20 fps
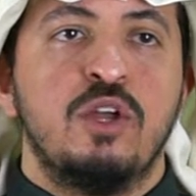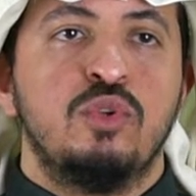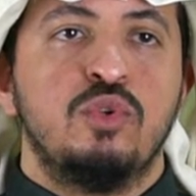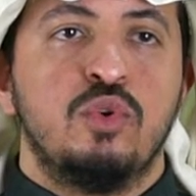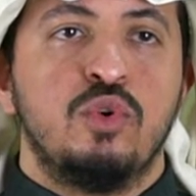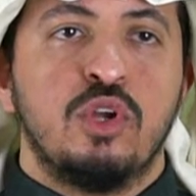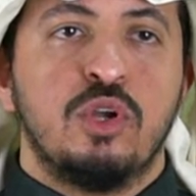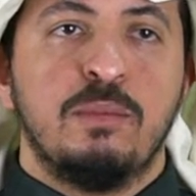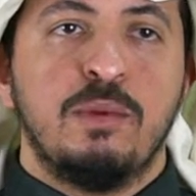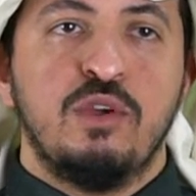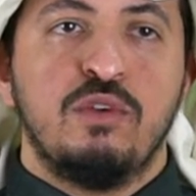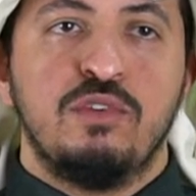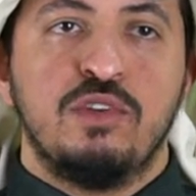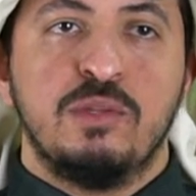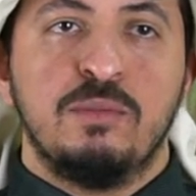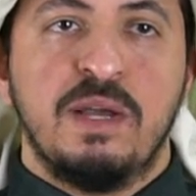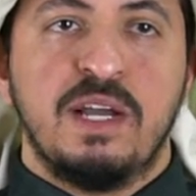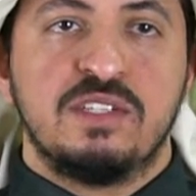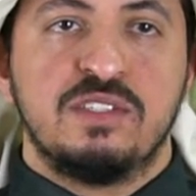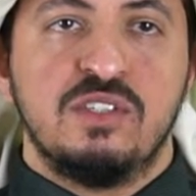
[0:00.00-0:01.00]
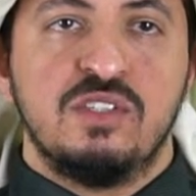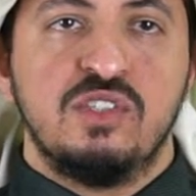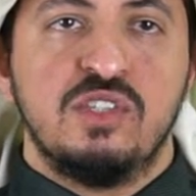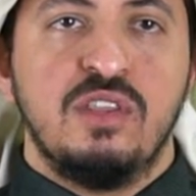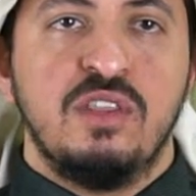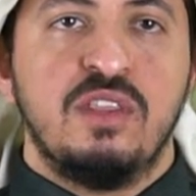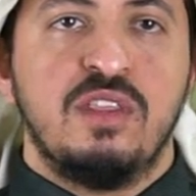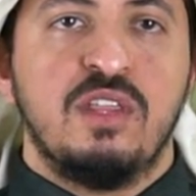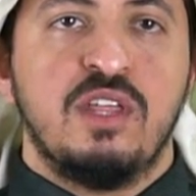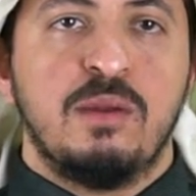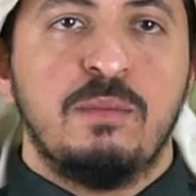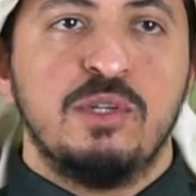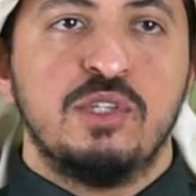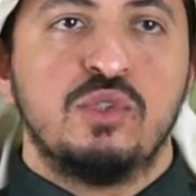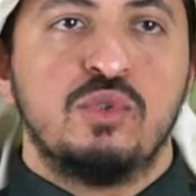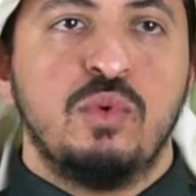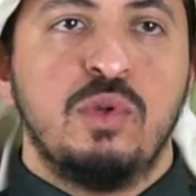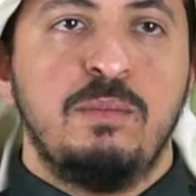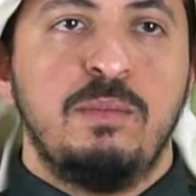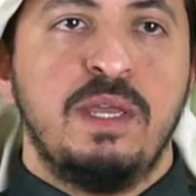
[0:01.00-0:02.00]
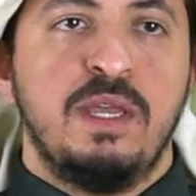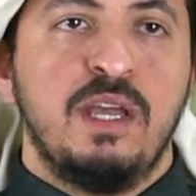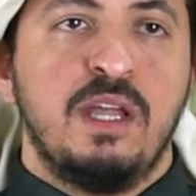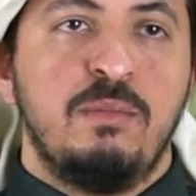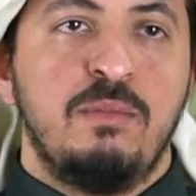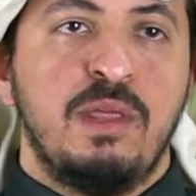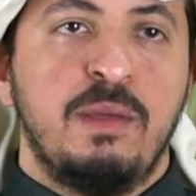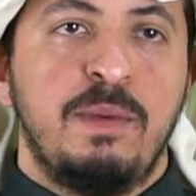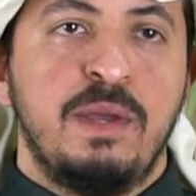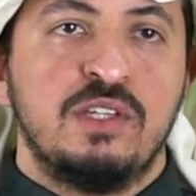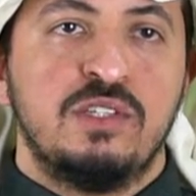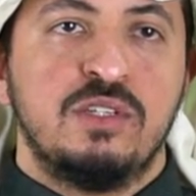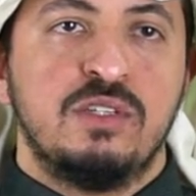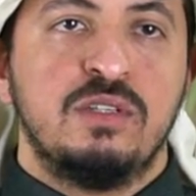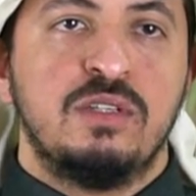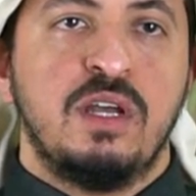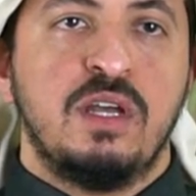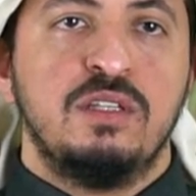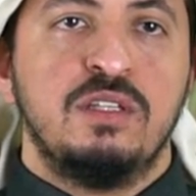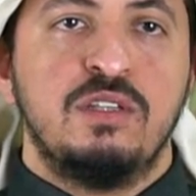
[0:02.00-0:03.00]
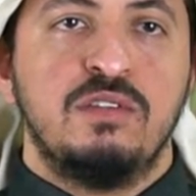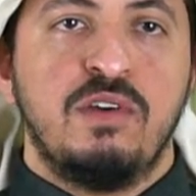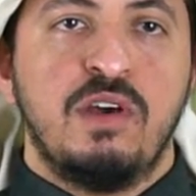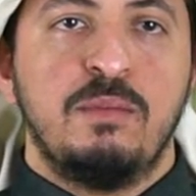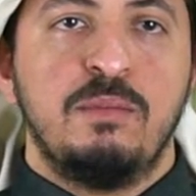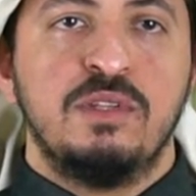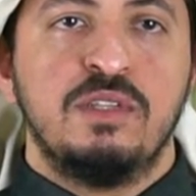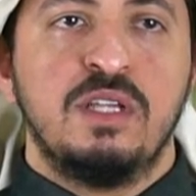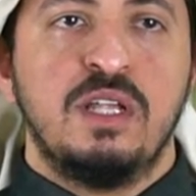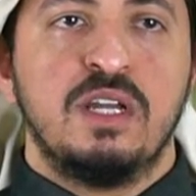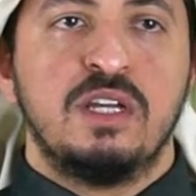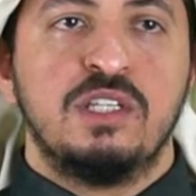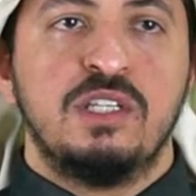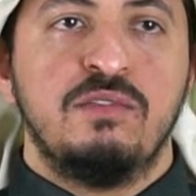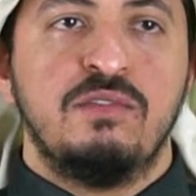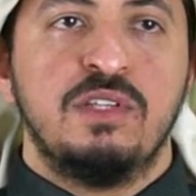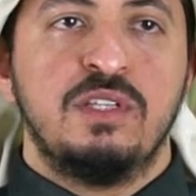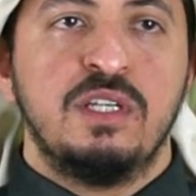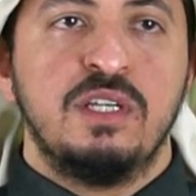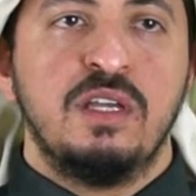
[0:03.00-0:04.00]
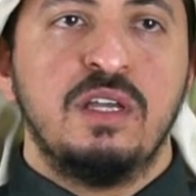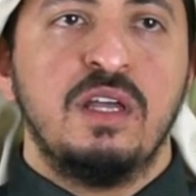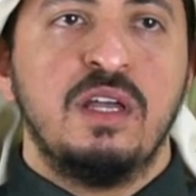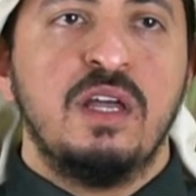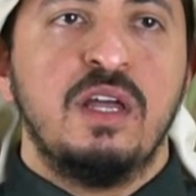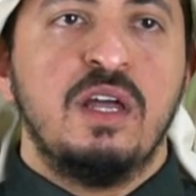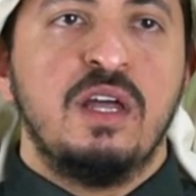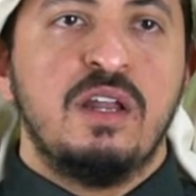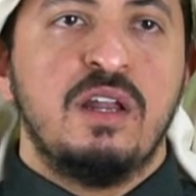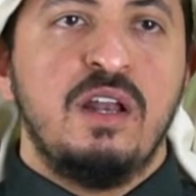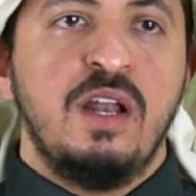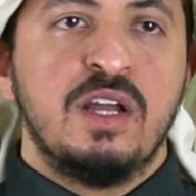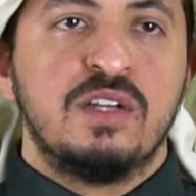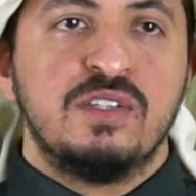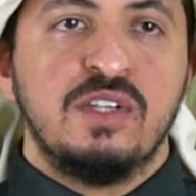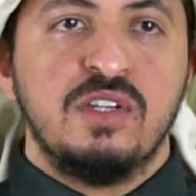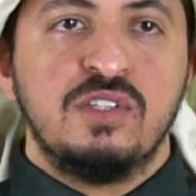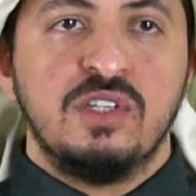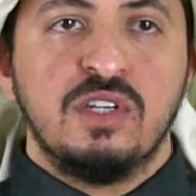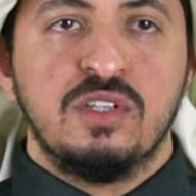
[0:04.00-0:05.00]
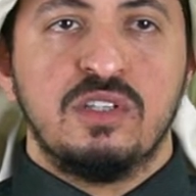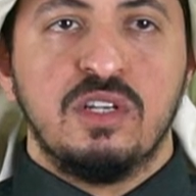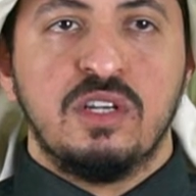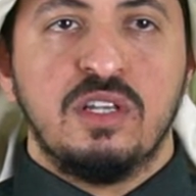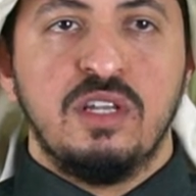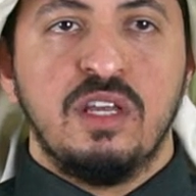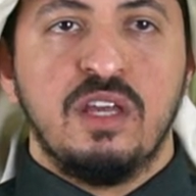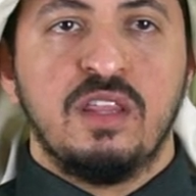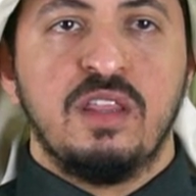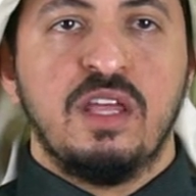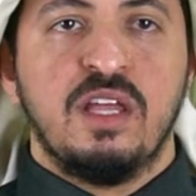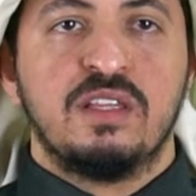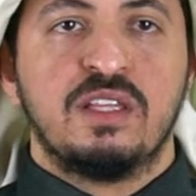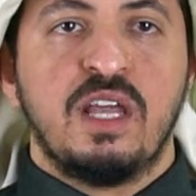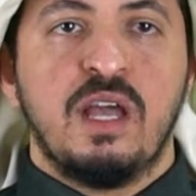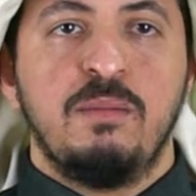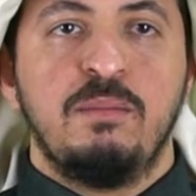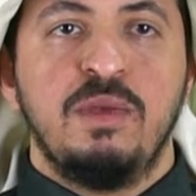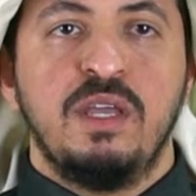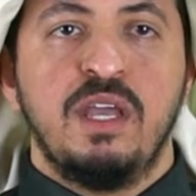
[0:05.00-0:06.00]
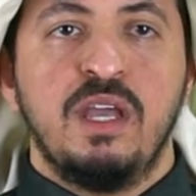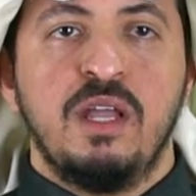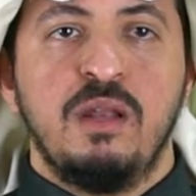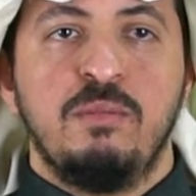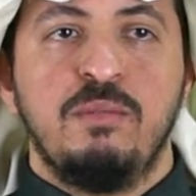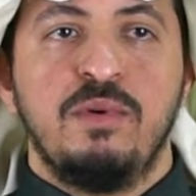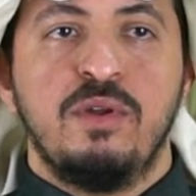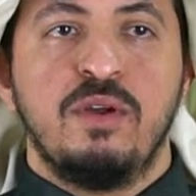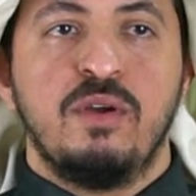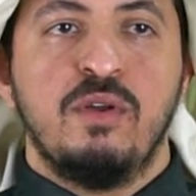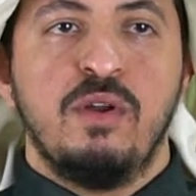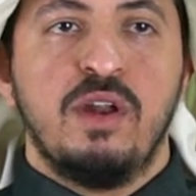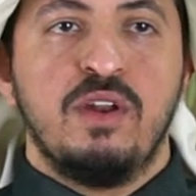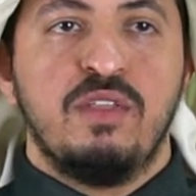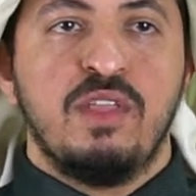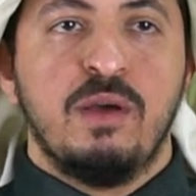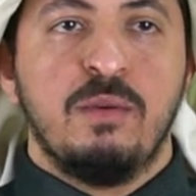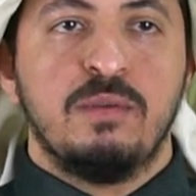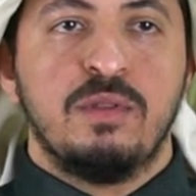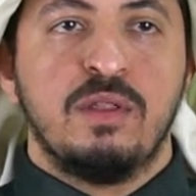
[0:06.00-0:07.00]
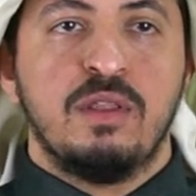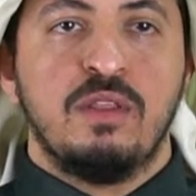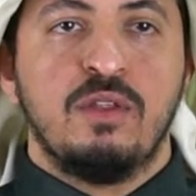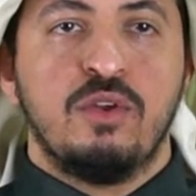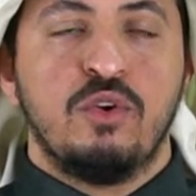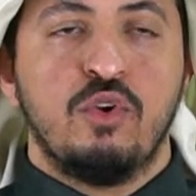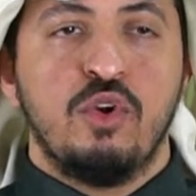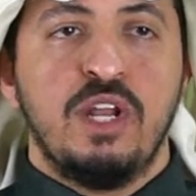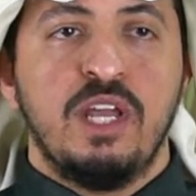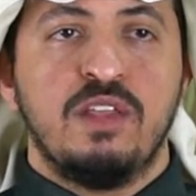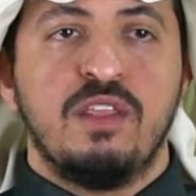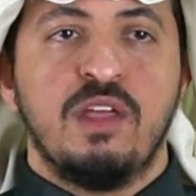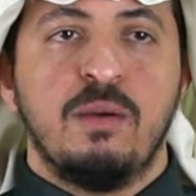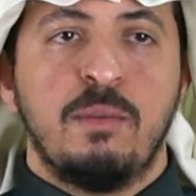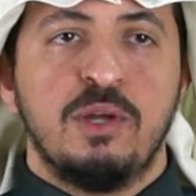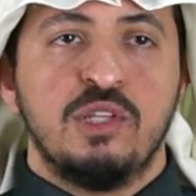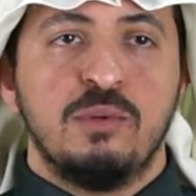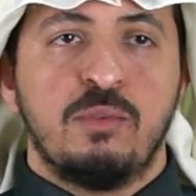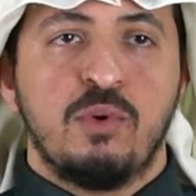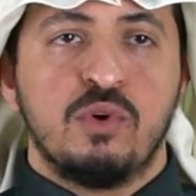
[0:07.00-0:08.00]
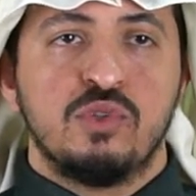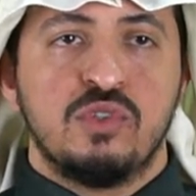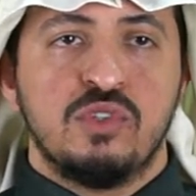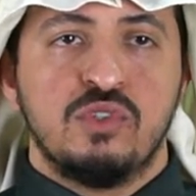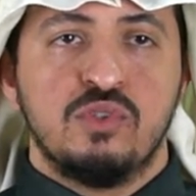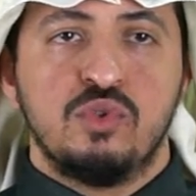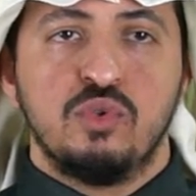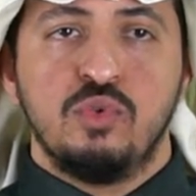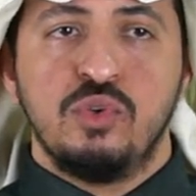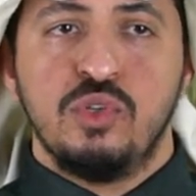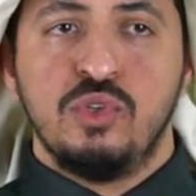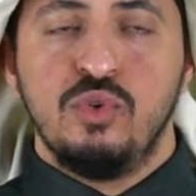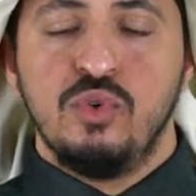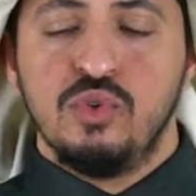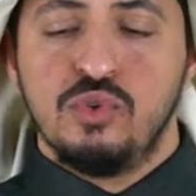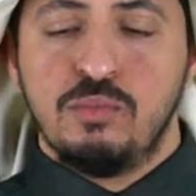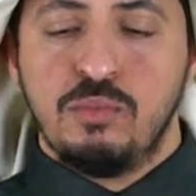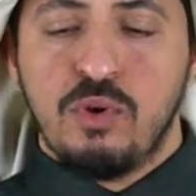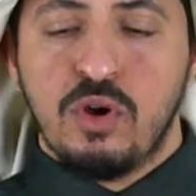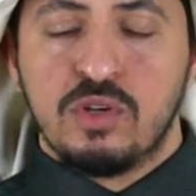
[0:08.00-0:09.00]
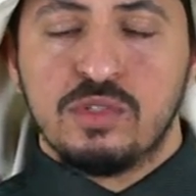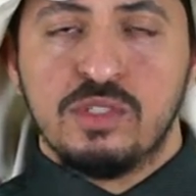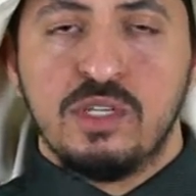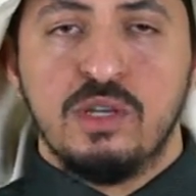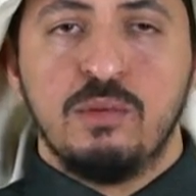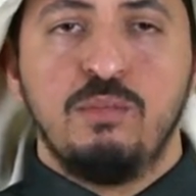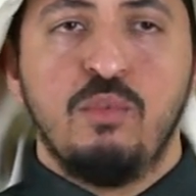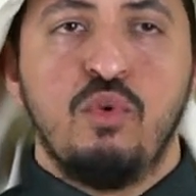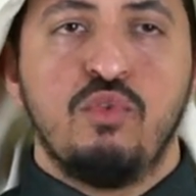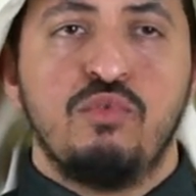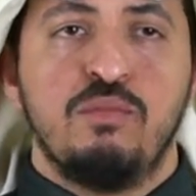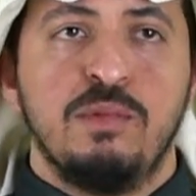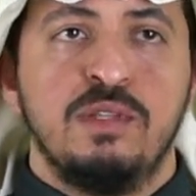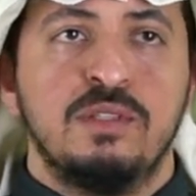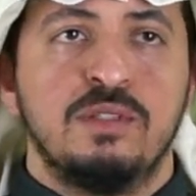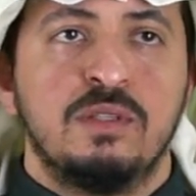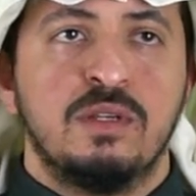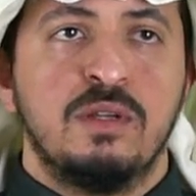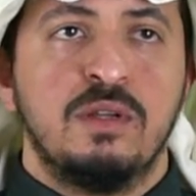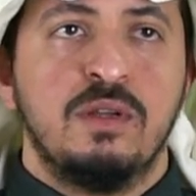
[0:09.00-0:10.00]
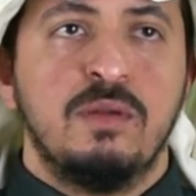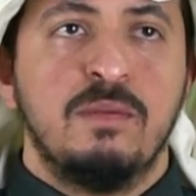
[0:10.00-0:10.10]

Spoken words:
During biofeedback session, therapist will be help the patient identify mental activity, relaxation technique that can be help regulate the body process to reduce bruxing movement.